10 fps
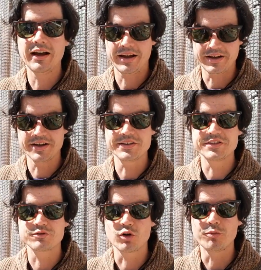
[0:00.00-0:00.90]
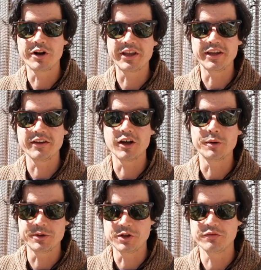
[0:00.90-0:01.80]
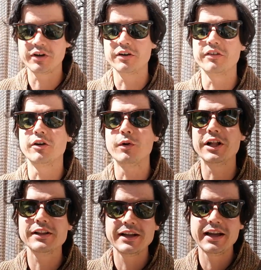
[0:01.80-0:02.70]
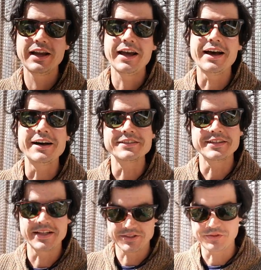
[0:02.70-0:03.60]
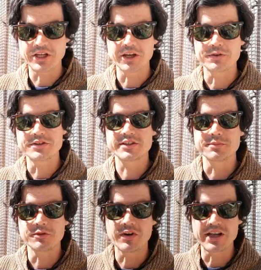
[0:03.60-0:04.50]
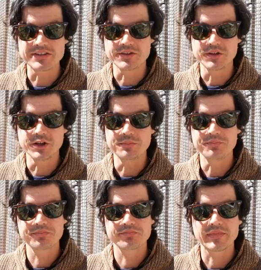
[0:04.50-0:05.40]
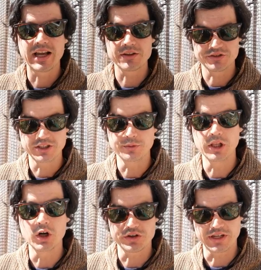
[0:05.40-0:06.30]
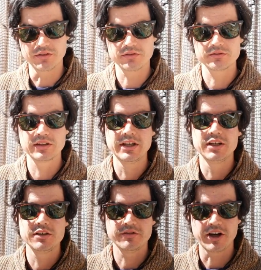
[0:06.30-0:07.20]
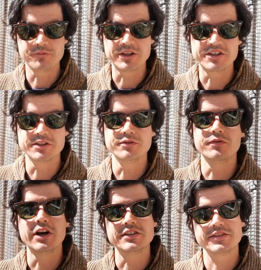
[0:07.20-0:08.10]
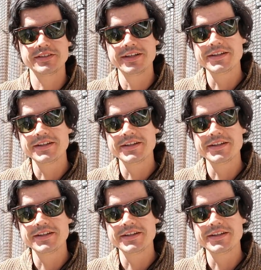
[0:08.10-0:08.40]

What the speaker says: Hi guys, Rob Marenghi here. I hope you're doing very, very well. Today's video is some advice on how to deal with lockdown. Five pieces of advice.